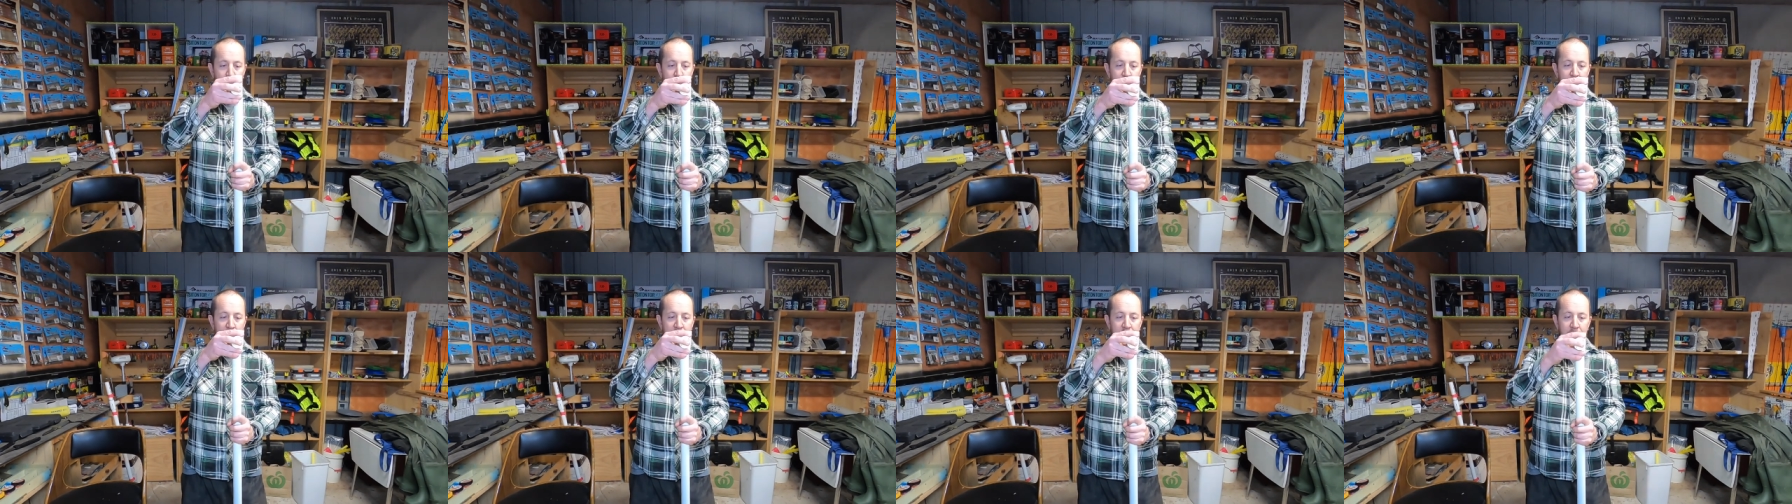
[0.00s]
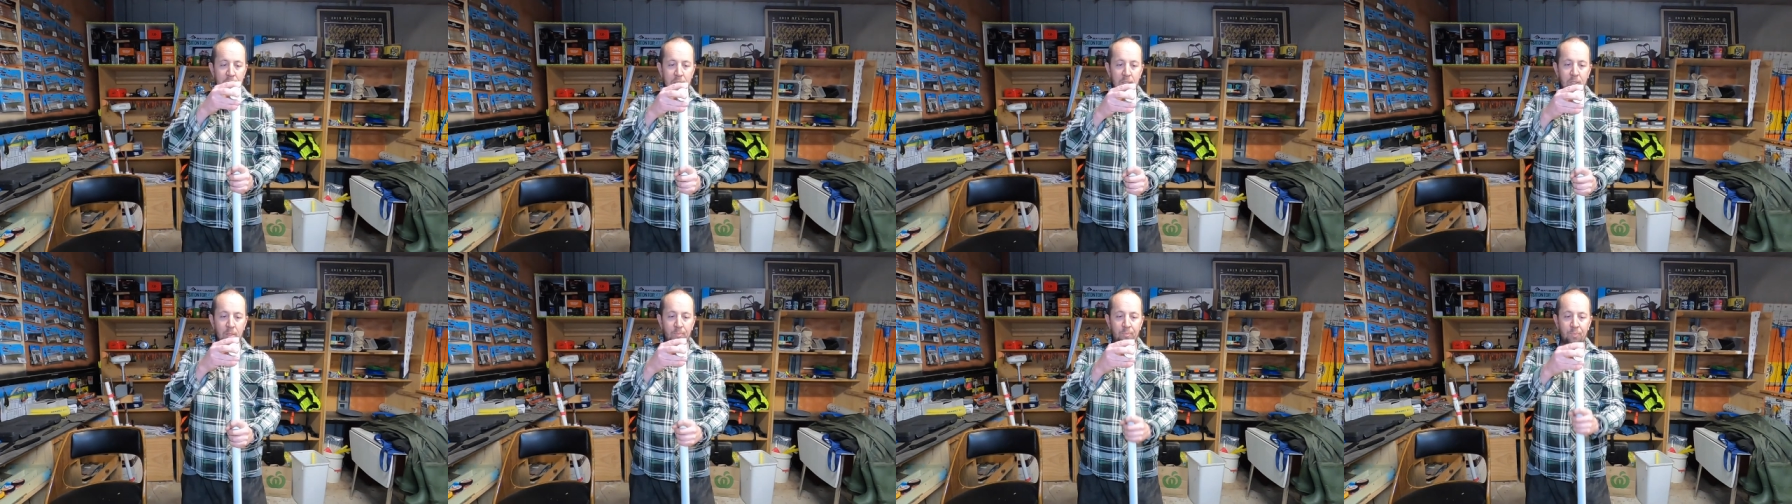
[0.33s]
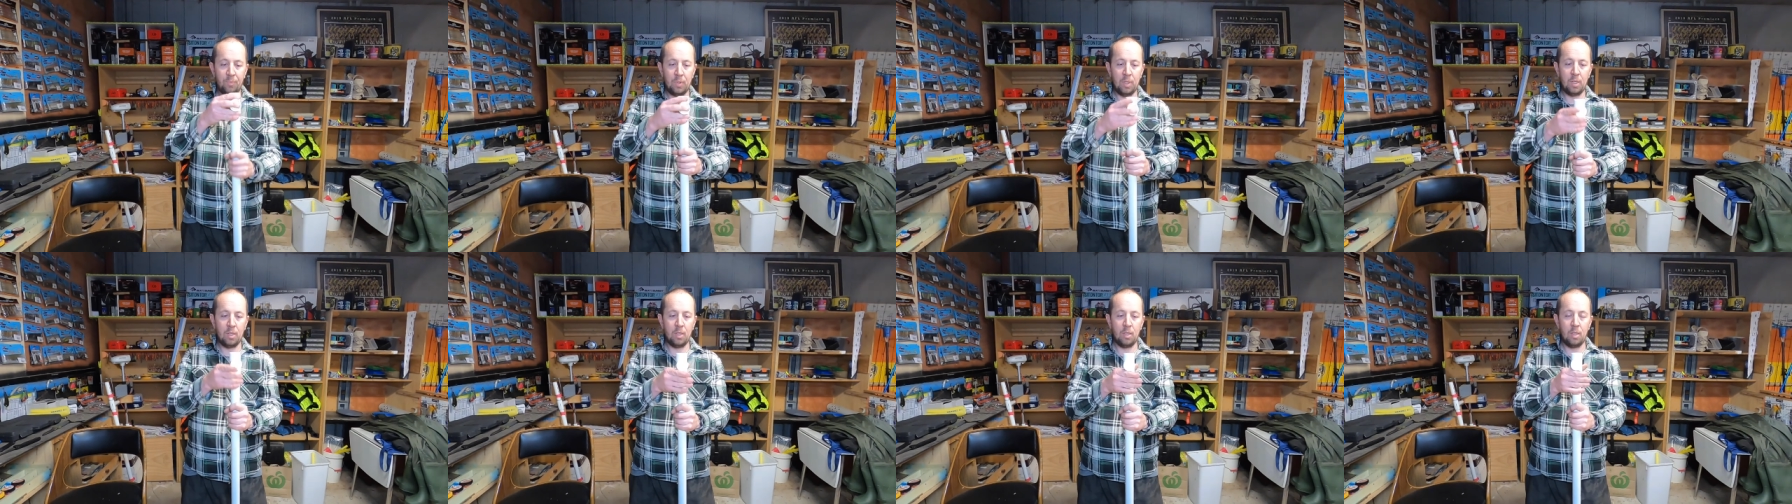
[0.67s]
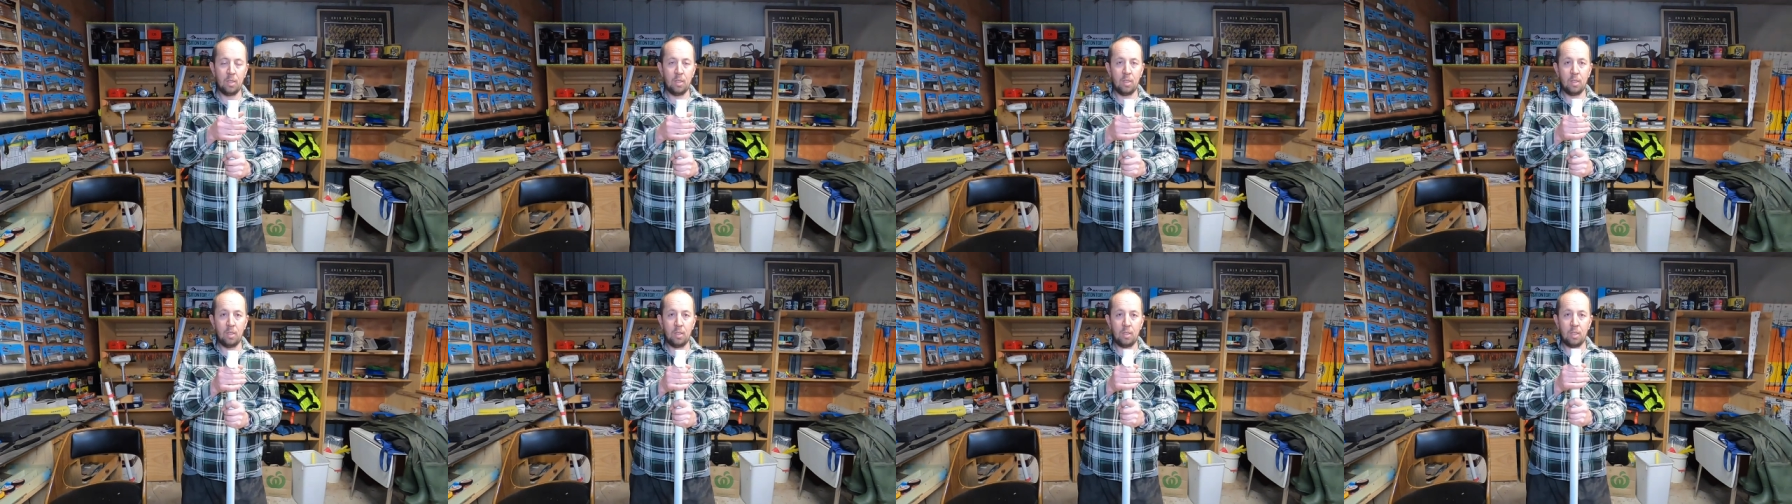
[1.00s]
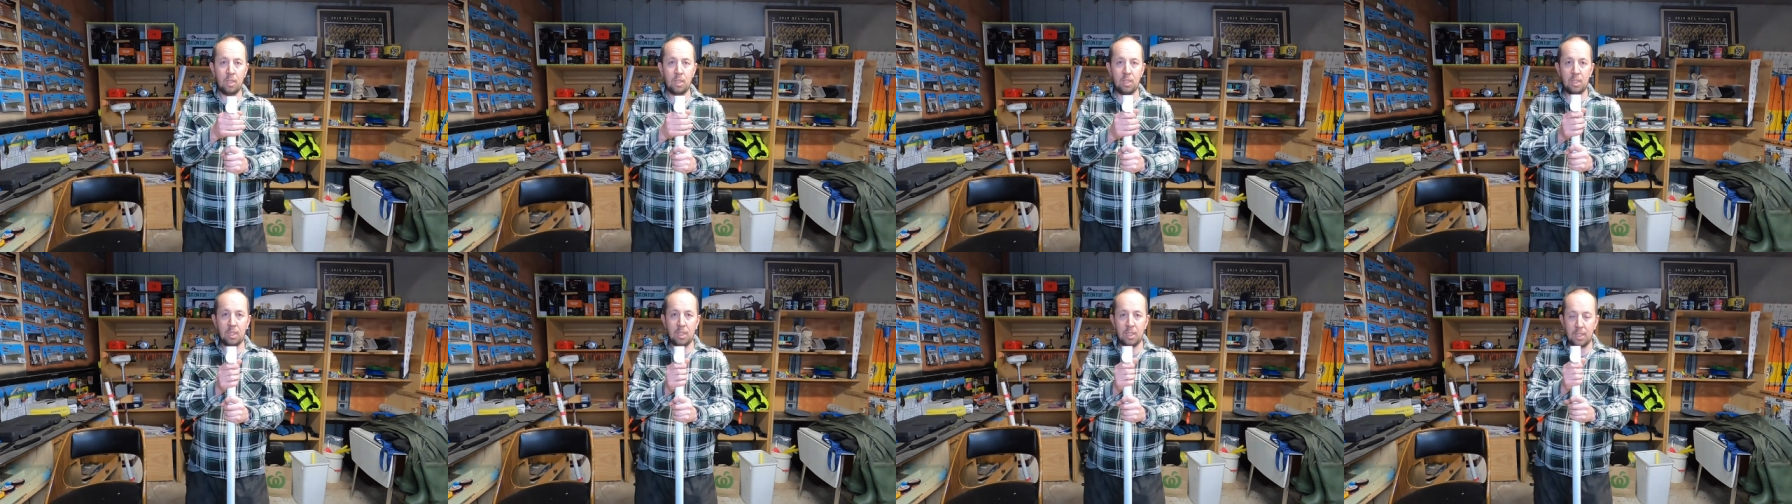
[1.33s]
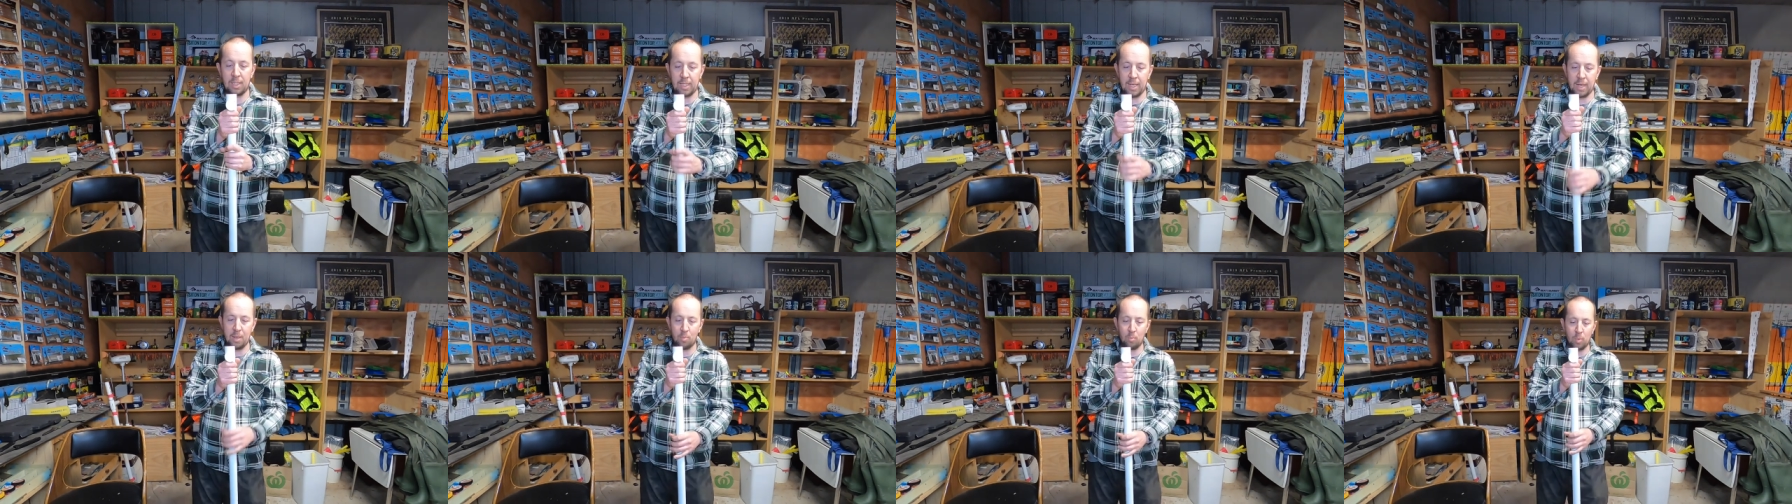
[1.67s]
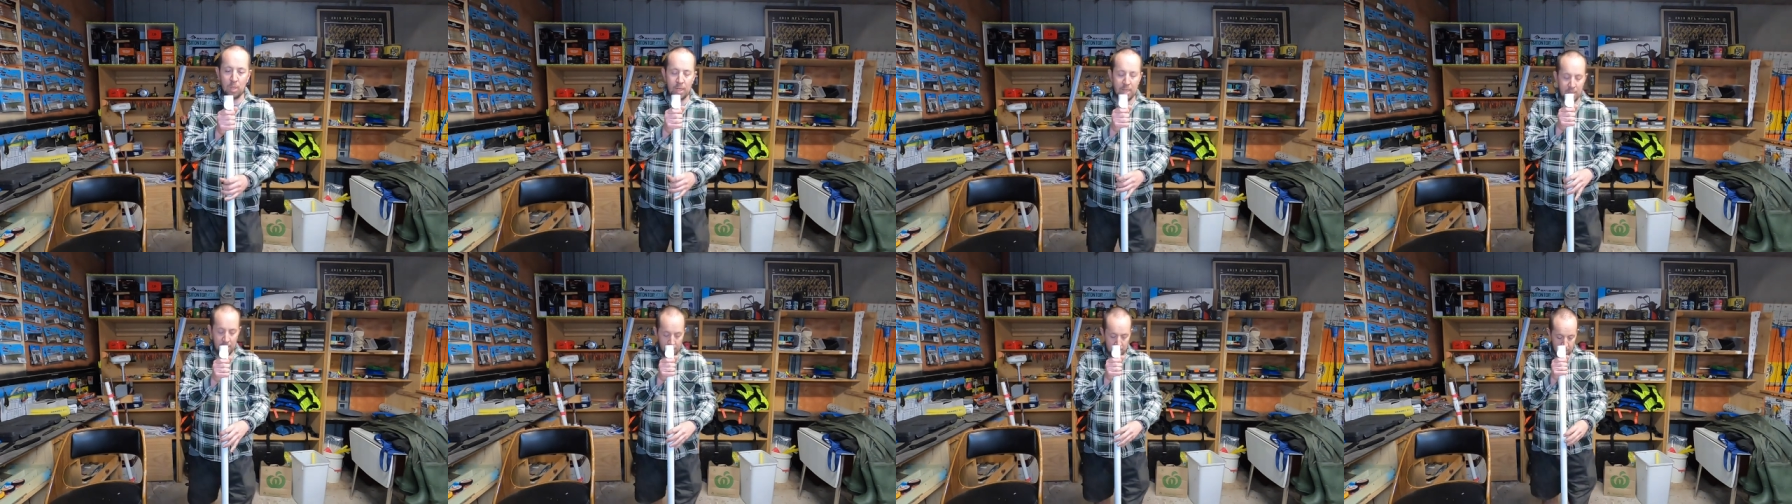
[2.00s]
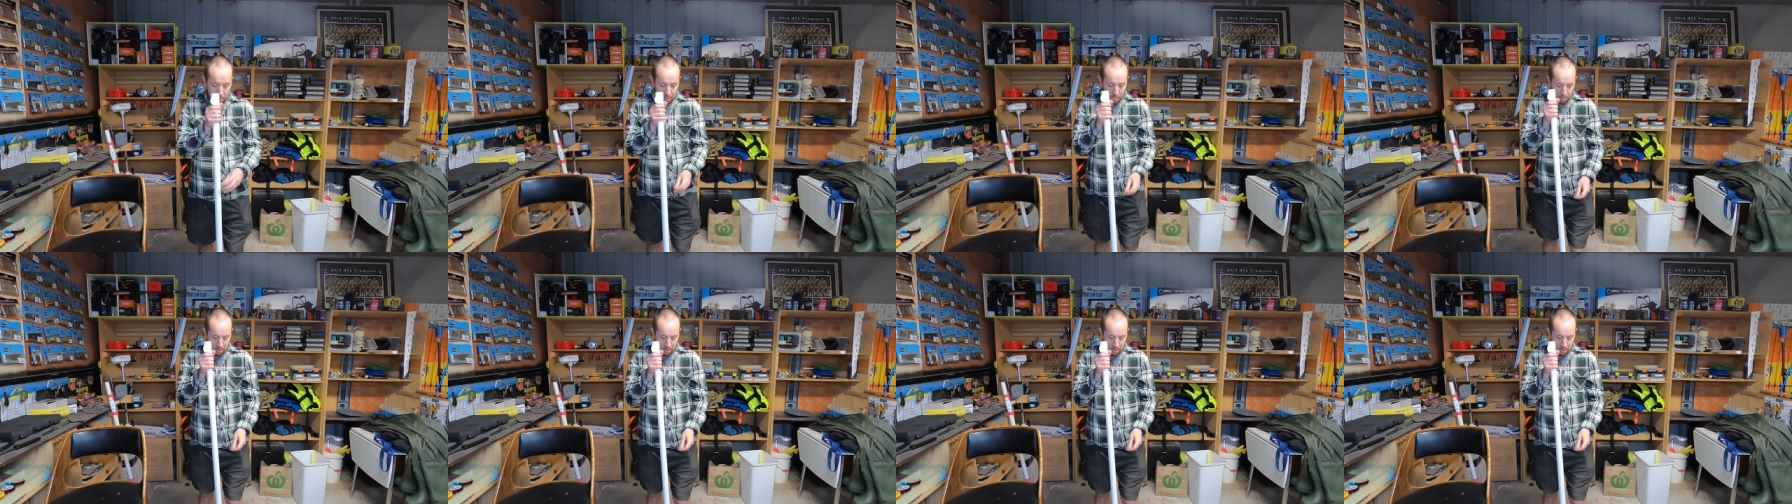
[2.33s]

place that it's the same way